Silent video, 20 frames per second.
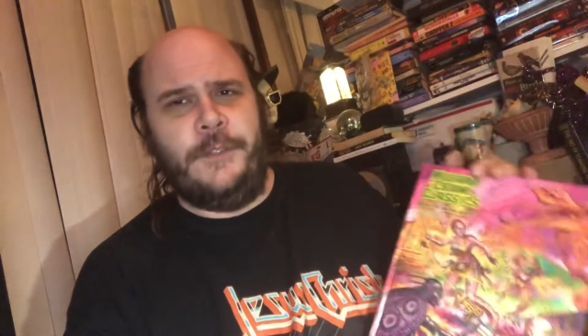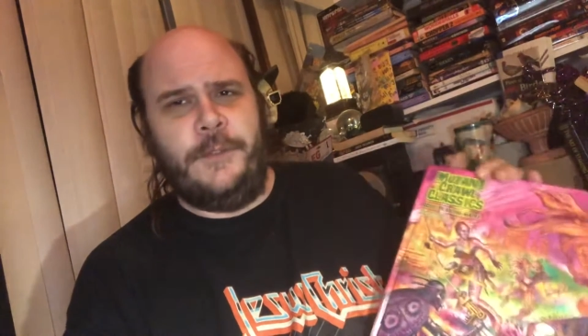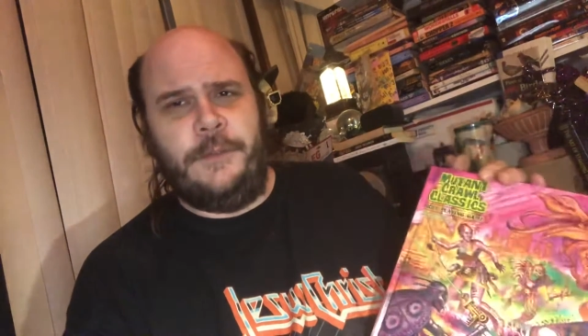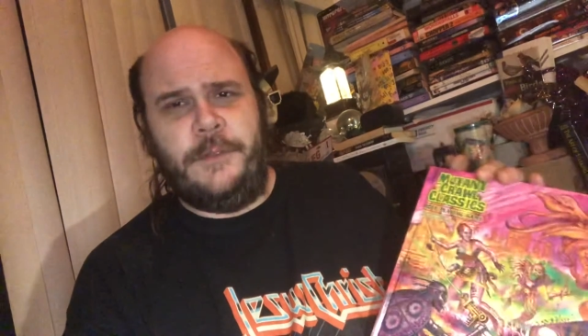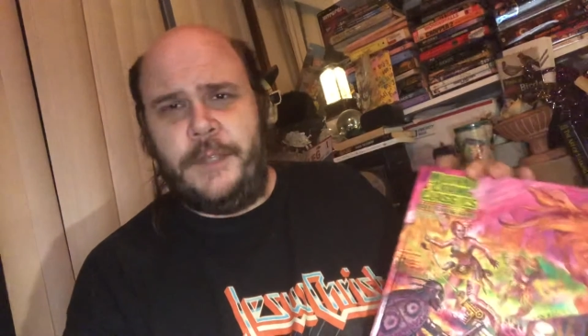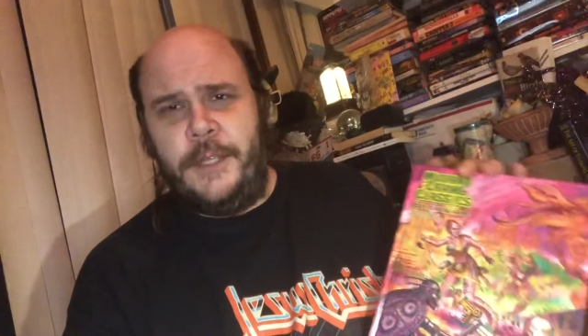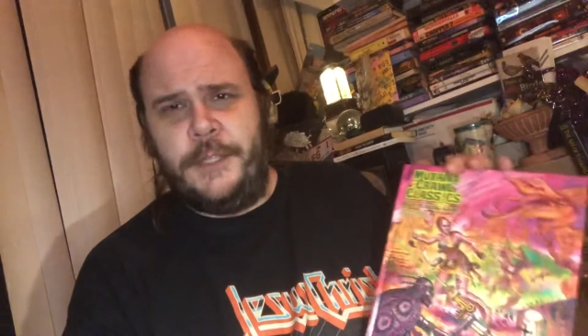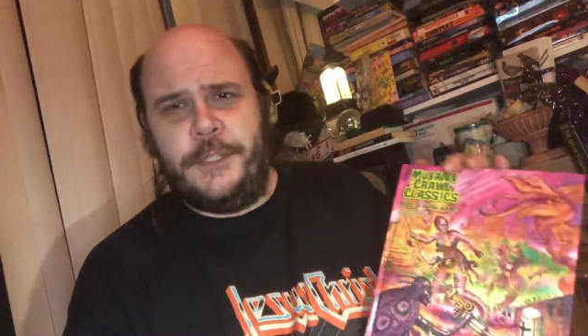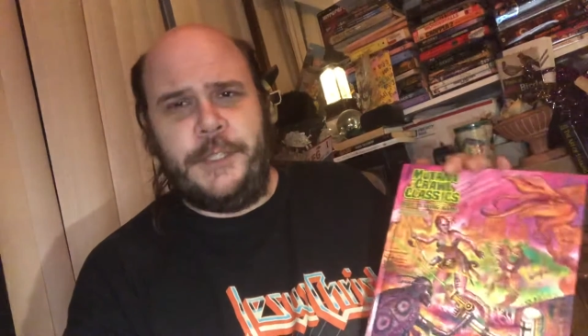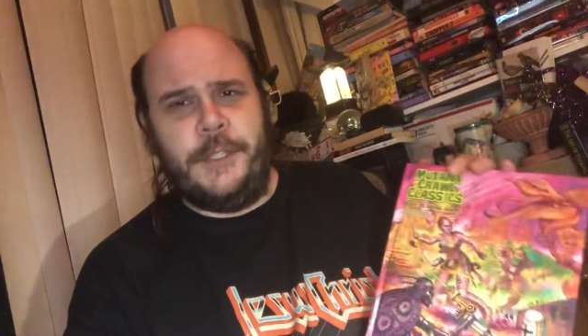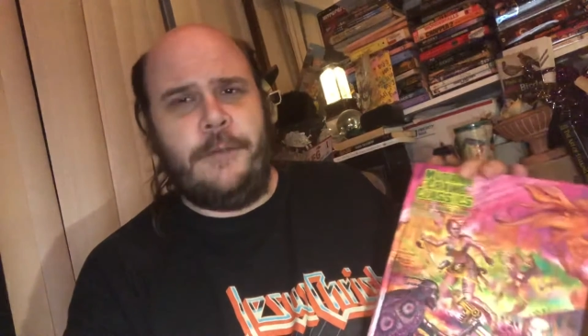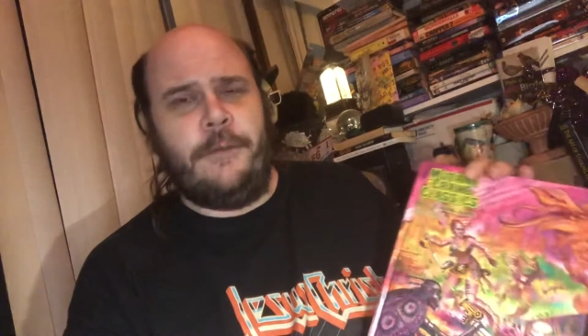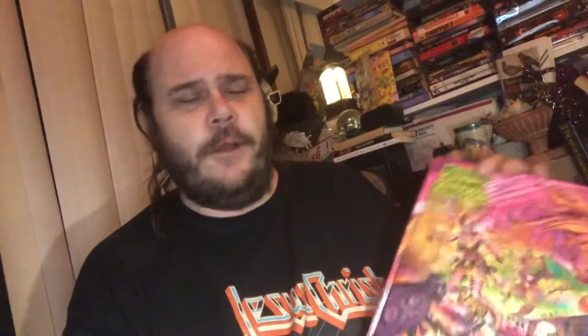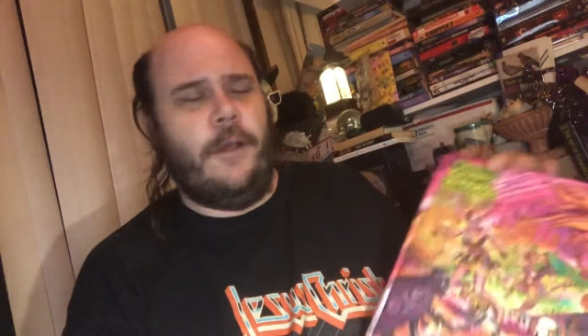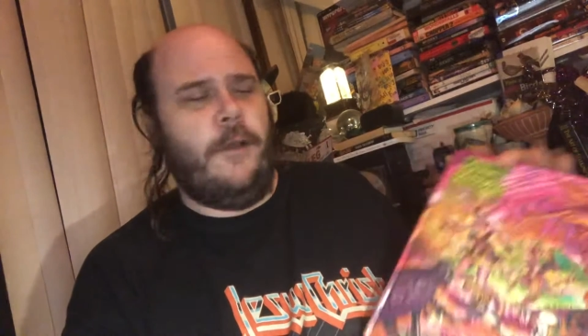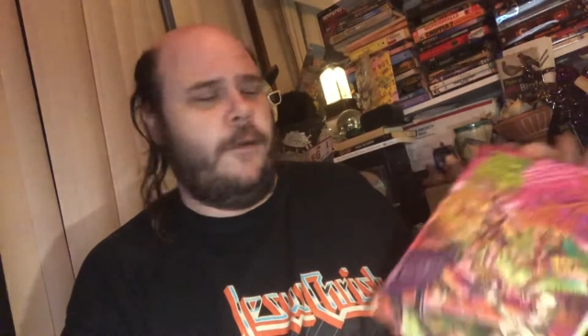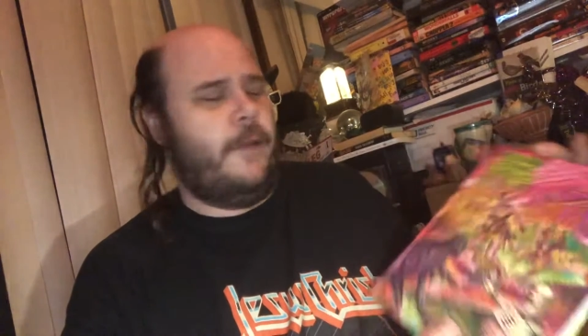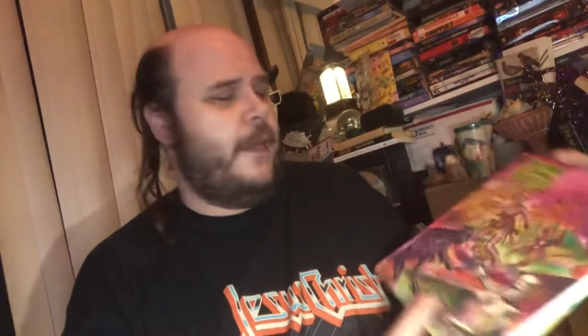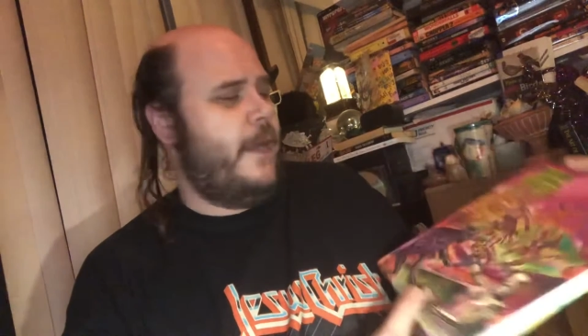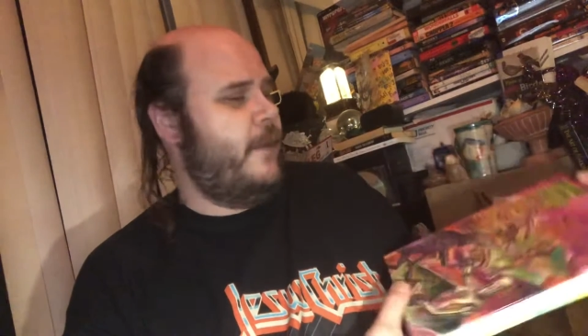to Dungeon
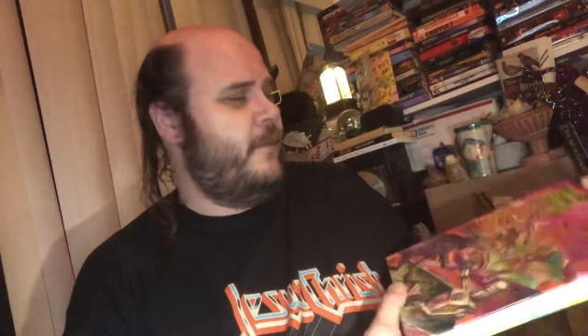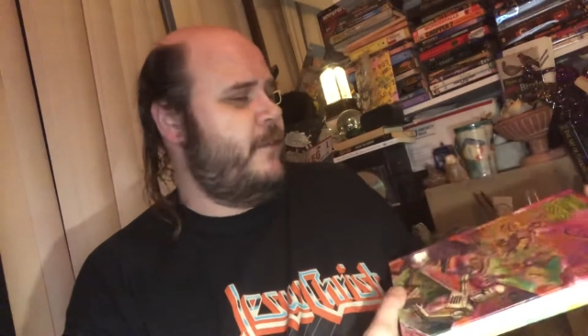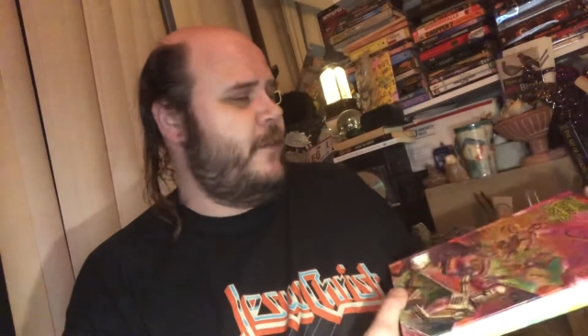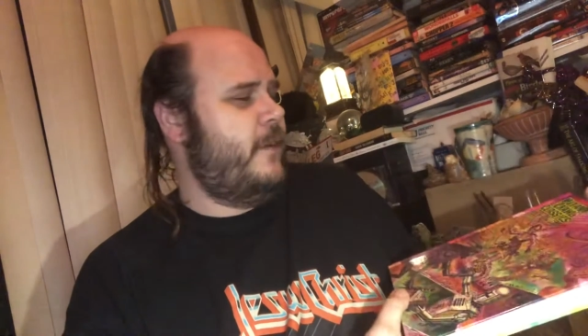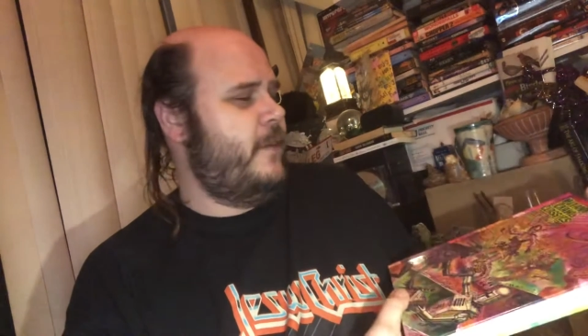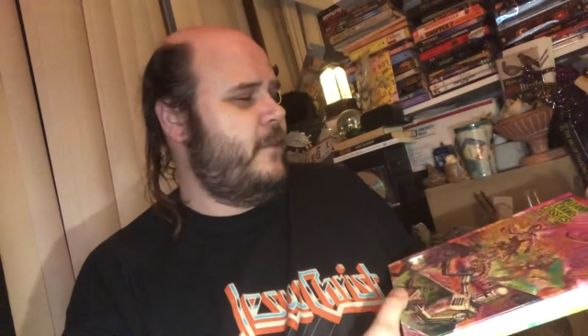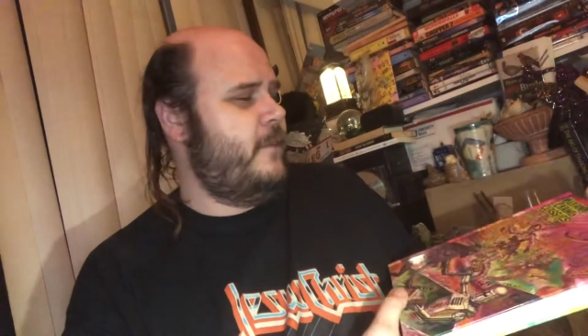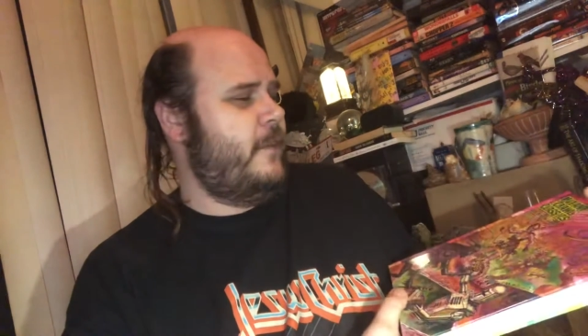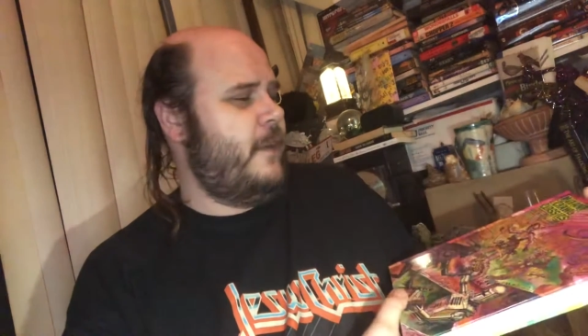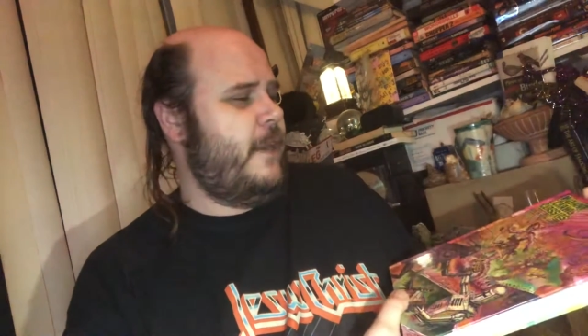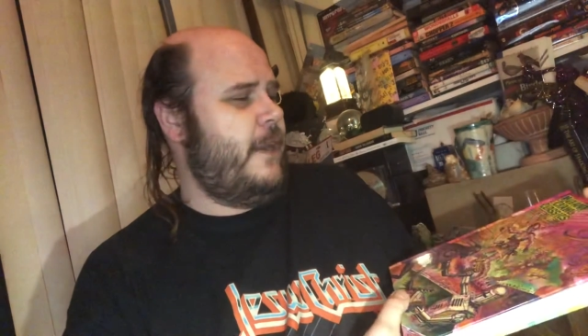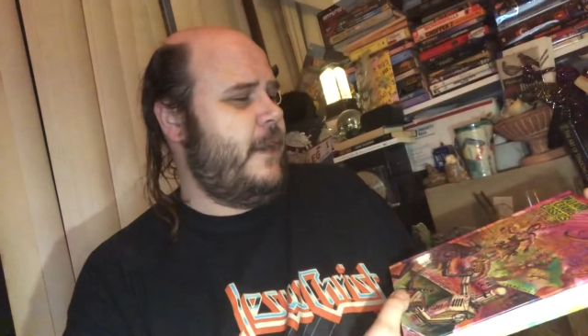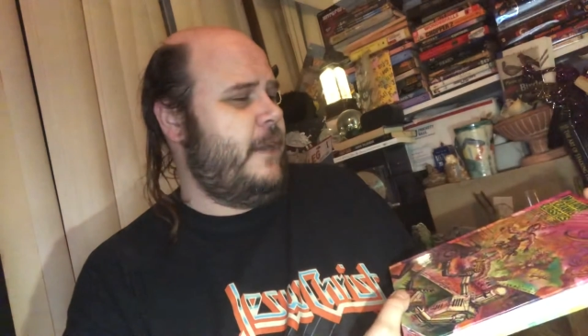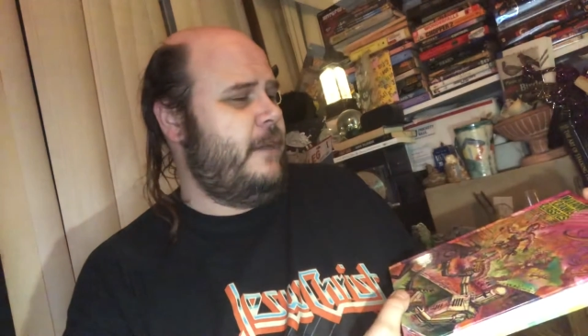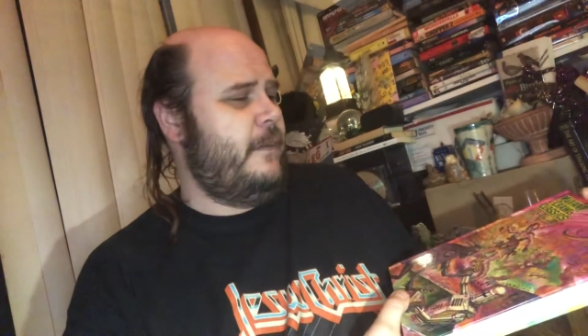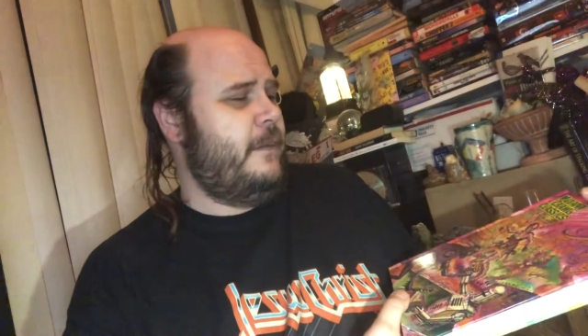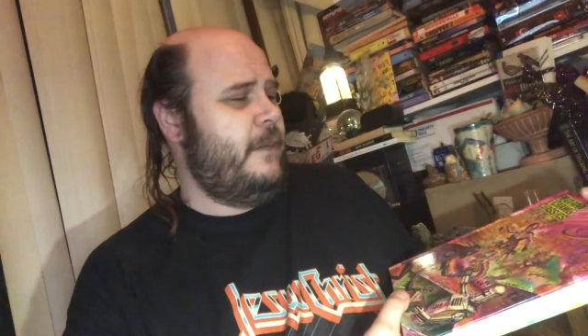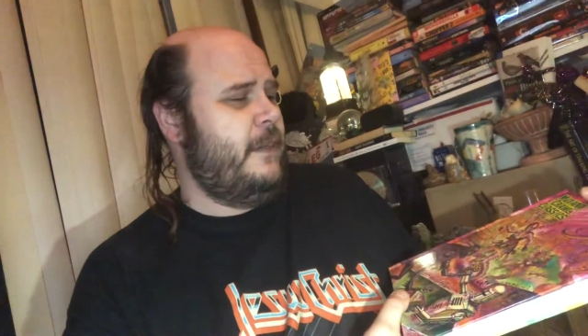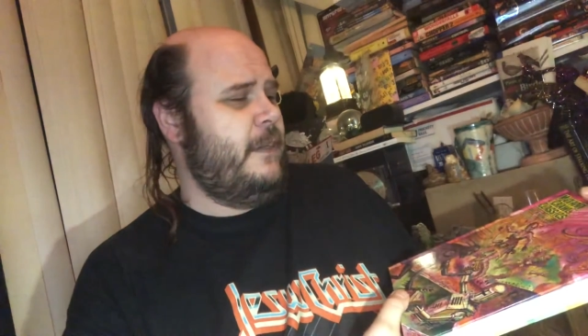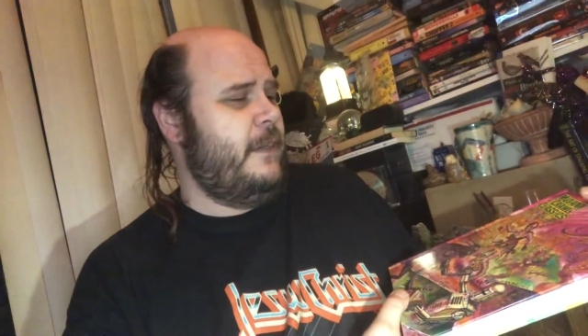Crawl Classics, and